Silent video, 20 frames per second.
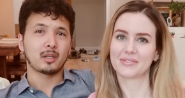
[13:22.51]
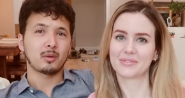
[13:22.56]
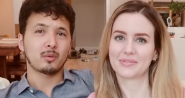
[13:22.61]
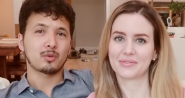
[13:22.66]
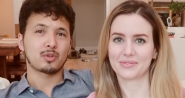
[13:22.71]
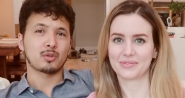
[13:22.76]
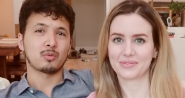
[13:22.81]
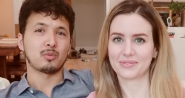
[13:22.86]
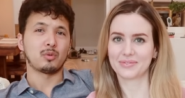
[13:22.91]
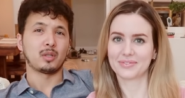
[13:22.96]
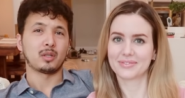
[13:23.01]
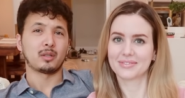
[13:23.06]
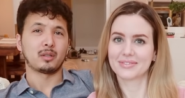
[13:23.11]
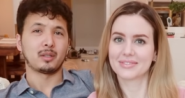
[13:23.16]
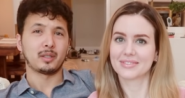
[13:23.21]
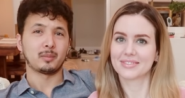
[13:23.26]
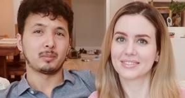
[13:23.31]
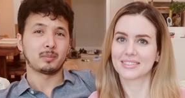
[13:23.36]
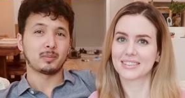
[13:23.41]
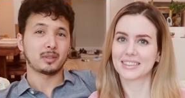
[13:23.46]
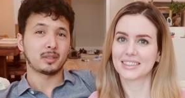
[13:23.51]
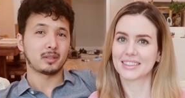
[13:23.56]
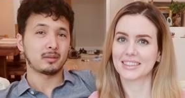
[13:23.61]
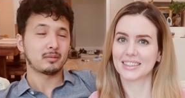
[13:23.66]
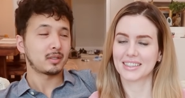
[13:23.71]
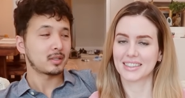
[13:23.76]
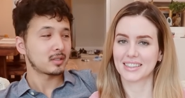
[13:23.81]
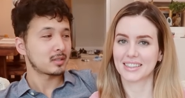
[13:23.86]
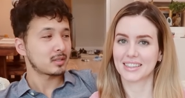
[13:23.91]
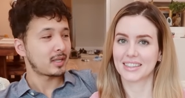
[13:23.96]
Speaker 1: think we should roll a clip
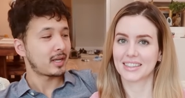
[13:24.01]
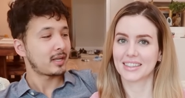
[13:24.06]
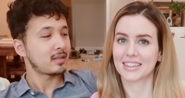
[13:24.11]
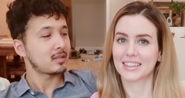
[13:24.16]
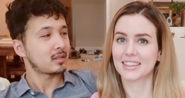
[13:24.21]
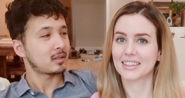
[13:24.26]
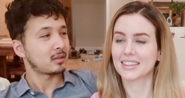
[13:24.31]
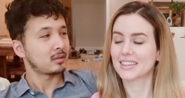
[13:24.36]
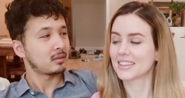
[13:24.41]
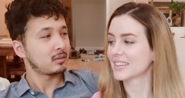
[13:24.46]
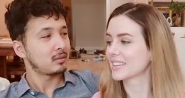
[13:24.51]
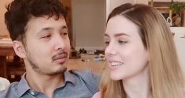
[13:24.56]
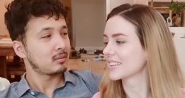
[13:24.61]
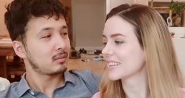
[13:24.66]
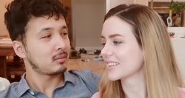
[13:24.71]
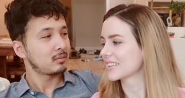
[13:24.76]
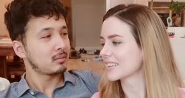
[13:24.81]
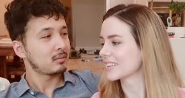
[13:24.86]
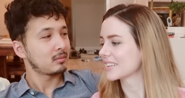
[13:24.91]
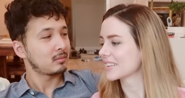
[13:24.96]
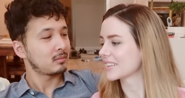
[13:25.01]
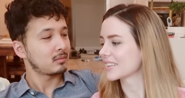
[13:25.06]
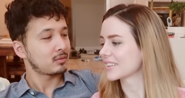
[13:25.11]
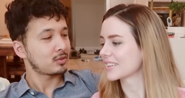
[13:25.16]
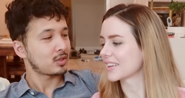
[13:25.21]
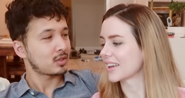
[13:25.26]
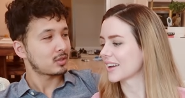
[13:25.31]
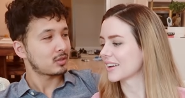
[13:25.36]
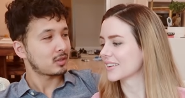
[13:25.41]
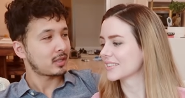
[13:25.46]
of us dancing,
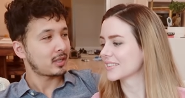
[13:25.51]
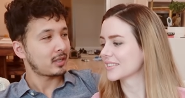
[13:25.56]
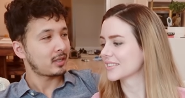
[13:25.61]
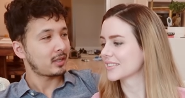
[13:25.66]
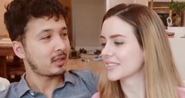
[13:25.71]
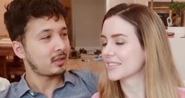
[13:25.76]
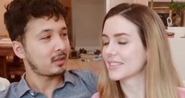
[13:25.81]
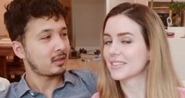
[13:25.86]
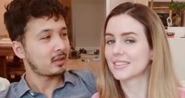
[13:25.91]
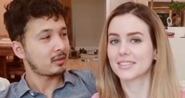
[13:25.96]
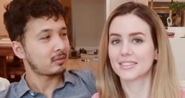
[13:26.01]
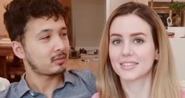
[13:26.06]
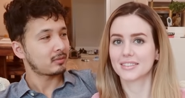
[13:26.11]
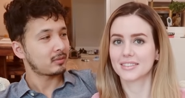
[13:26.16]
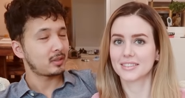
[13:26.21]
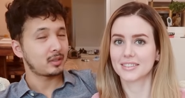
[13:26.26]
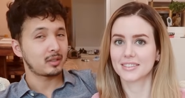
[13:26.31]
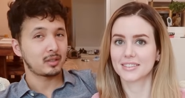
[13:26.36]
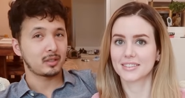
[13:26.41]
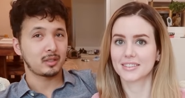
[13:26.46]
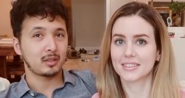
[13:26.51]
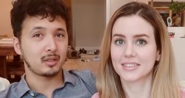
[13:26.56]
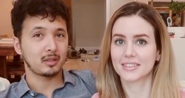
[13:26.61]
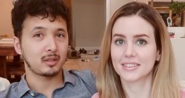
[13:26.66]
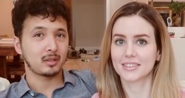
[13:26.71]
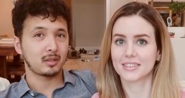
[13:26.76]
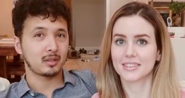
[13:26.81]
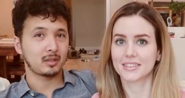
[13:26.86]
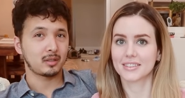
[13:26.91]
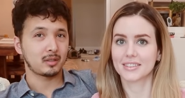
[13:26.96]
just yeah. to kind of end off the
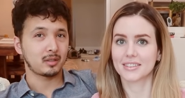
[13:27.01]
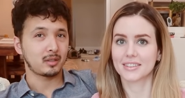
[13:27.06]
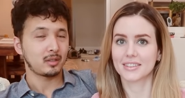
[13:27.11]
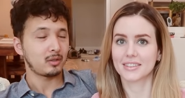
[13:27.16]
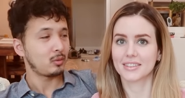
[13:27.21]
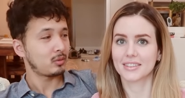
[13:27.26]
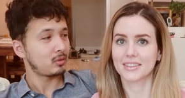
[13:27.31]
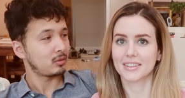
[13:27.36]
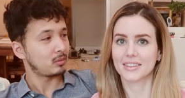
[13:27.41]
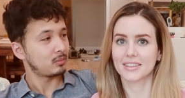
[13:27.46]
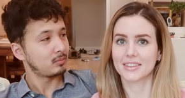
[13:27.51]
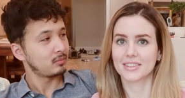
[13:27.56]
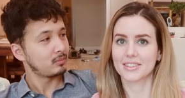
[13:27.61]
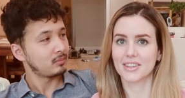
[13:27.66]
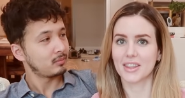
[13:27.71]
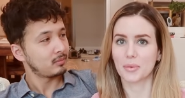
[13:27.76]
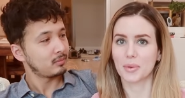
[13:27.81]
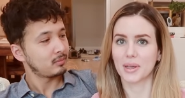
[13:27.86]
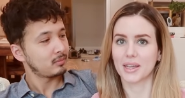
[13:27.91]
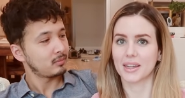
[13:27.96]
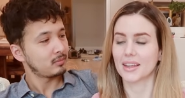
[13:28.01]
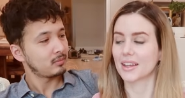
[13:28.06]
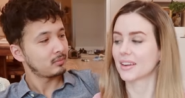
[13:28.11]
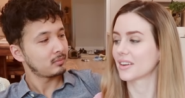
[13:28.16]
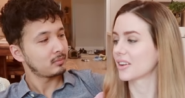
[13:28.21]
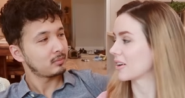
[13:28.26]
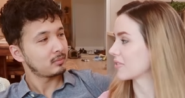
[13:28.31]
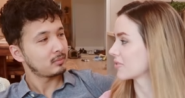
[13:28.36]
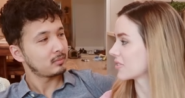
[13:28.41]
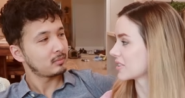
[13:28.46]
uh, the YouTube.
Speaker 2: So that we can
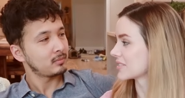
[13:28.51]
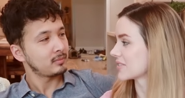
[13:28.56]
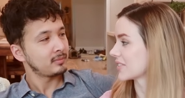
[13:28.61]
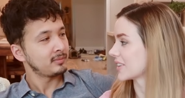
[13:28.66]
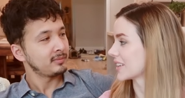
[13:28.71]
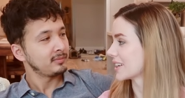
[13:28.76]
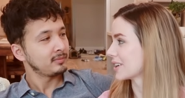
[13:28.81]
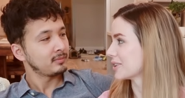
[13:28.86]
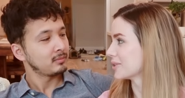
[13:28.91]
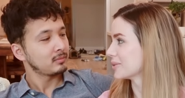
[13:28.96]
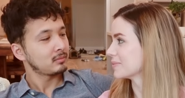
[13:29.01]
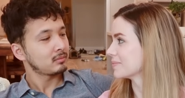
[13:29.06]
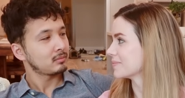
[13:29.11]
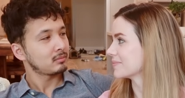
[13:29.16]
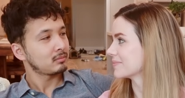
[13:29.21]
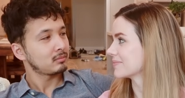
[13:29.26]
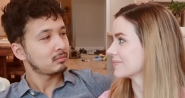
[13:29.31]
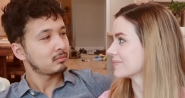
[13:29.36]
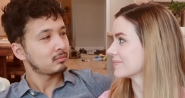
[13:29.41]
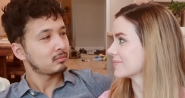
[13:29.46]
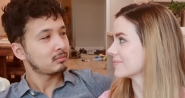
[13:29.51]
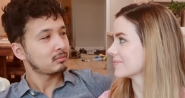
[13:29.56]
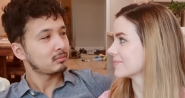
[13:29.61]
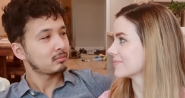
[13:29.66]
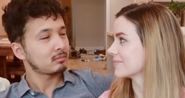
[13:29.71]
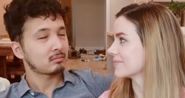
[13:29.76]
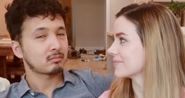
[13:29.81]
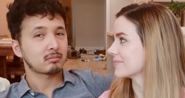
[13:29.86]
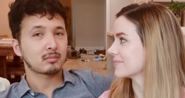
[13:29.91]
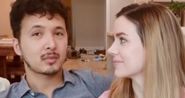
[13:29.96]
end off this video.
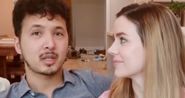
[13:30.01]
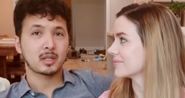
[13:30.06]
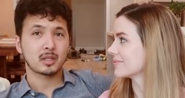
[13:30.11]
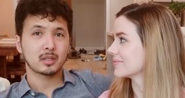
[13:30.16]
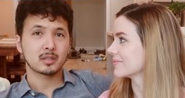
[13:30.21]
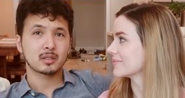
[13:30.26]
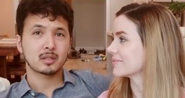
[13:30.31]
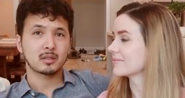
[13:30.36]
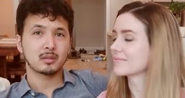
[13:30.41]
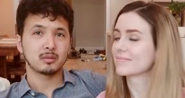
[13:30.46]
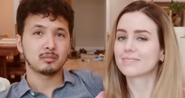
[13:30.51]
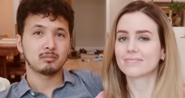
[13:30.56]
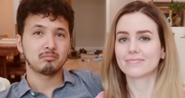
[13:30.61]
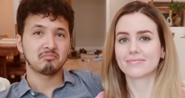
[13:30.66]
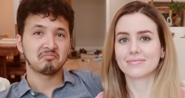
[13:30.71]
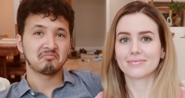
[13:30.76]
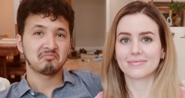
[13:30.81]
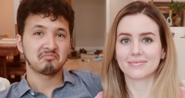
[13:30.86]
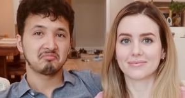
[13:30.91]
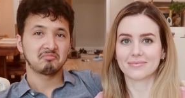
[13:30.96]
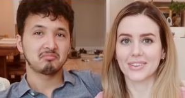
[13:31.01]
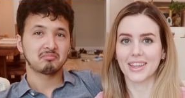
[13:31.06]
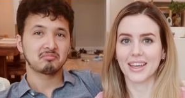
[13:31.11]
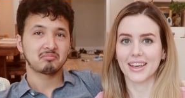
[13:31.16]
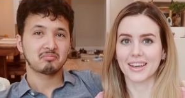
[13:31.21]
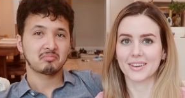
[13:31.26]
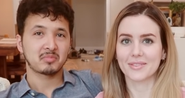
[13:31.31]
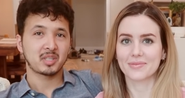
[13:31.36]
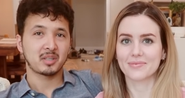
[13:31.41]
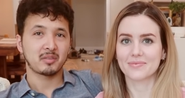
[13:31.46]
Speaker 1: I think so.
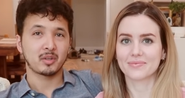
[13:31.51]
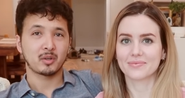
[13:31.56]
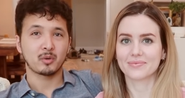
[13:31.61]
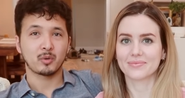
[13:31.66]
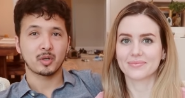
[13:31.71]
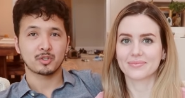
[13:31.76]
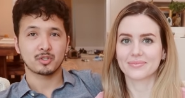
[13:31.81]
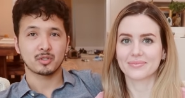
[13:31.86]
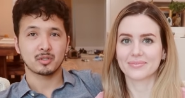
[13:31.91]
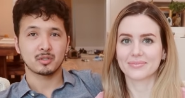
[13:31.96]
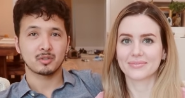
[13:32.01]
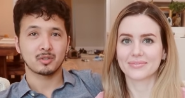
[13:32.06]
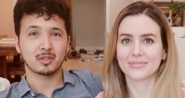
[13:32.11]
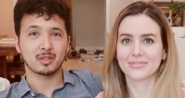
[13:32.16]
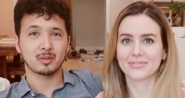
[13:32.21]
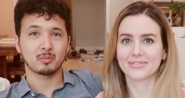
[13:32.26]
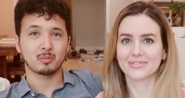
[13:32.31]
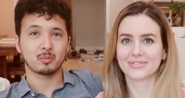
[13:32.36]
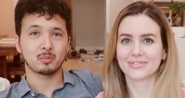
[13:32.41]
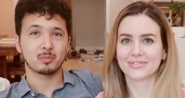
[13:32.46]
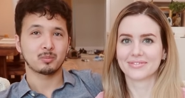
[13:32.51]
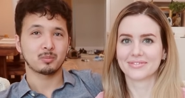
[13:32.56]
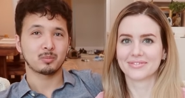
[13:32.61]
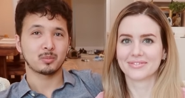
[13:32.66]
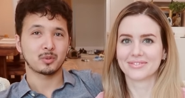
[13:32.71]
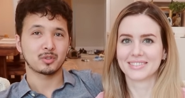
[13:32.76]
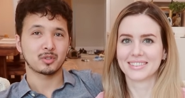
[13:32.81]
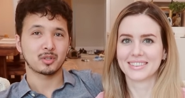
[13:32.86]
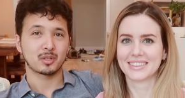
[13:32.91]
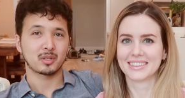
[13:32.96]
Speaker 2: Okay. If
Speaker 1: you have any questions, you can
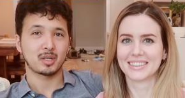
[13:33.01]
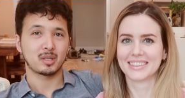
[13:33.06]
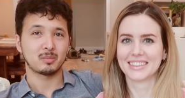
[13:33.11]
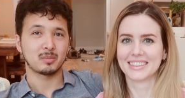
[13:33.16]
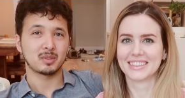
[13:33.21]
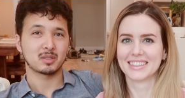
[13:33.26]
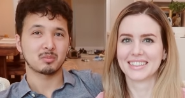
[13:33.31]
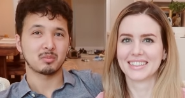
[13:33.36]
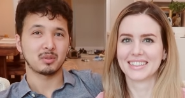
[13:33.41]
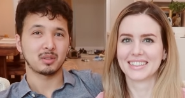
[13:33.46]
put your comments